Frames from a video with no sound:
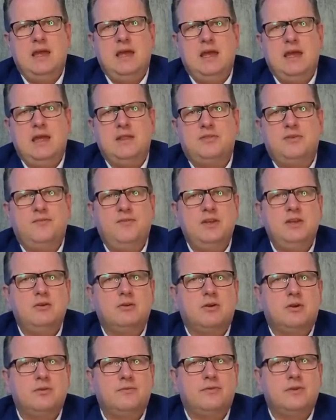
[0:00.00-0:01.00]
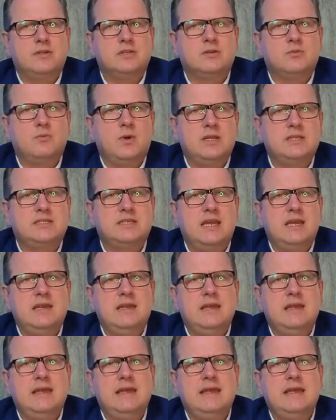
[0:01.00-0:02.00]
At the video conference on
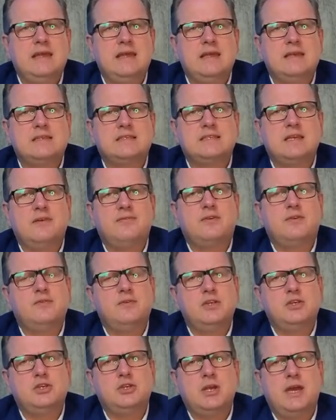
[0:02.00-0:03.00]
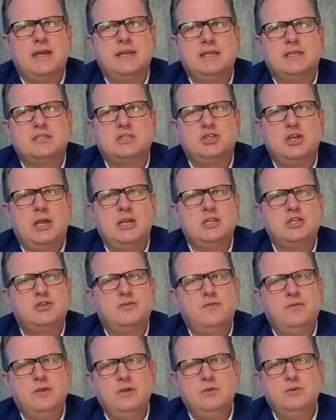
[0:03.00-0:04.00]
Wednesday, Sefcovic had exchanged
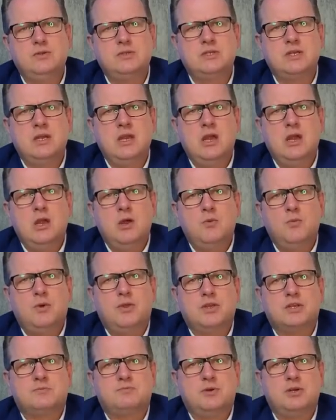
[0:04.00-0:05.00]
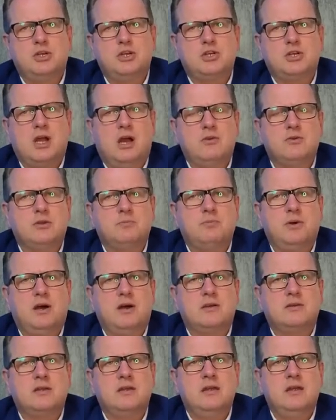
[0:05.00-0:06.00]
views with his British
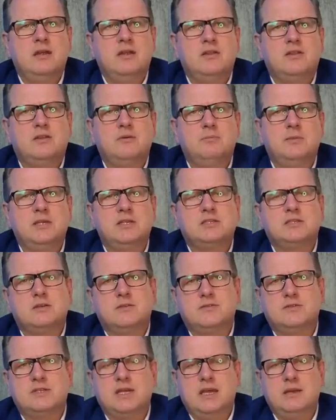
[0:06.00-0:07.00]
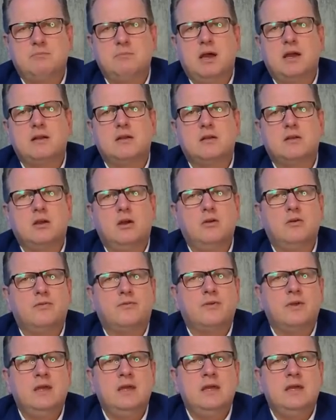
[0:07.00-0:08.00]
counterpart, the Minister of State Michael
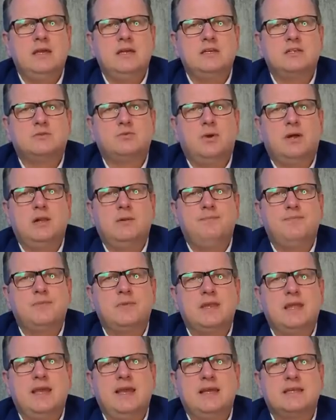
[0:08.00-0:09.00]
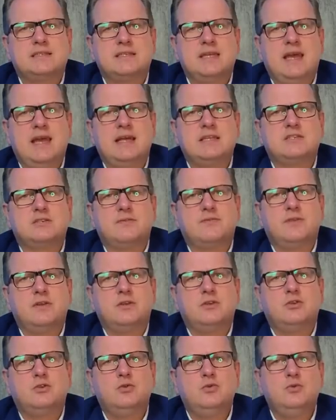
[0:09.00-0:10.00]
Gove, as well as the heads of the
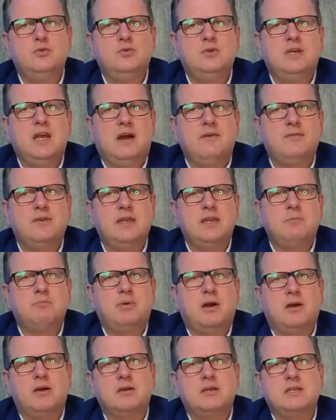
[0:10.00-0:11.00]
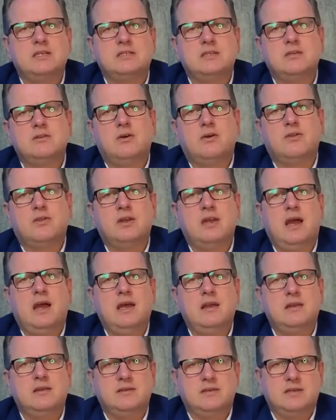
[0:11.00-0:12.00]
two governing parties in Northern
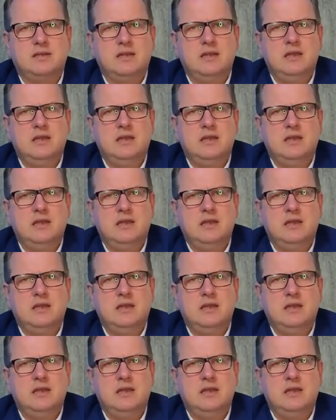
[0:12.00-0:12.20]
Ireland,